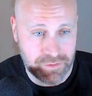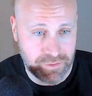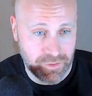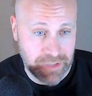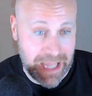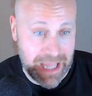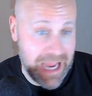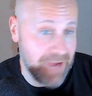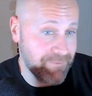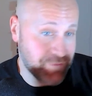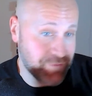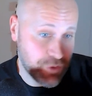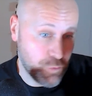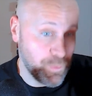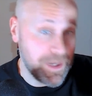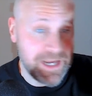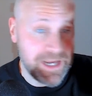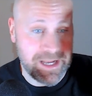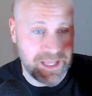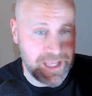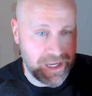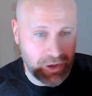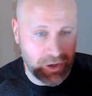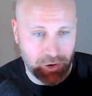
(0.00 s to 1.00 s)

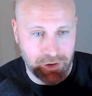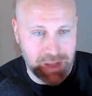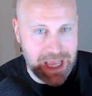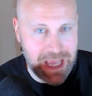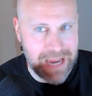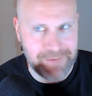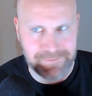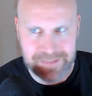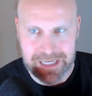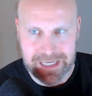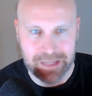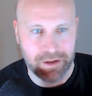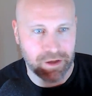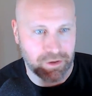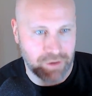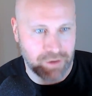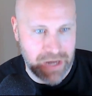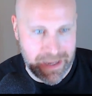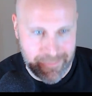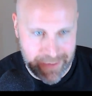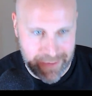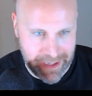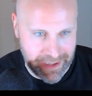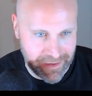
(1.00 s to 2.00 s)
tweeting or live
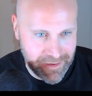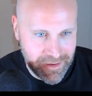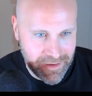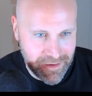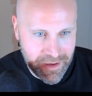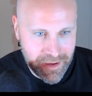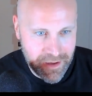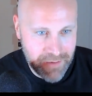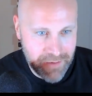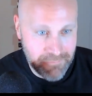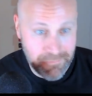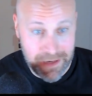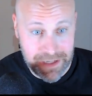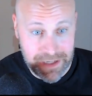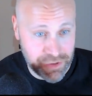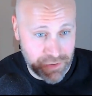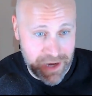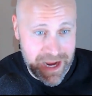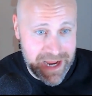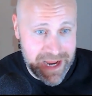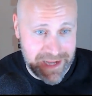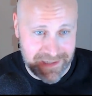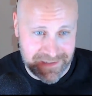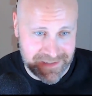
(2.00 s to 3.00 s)
telegramming my
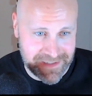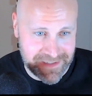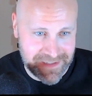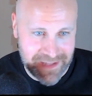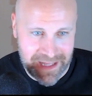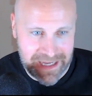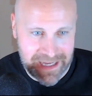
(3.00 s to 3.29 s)
trades.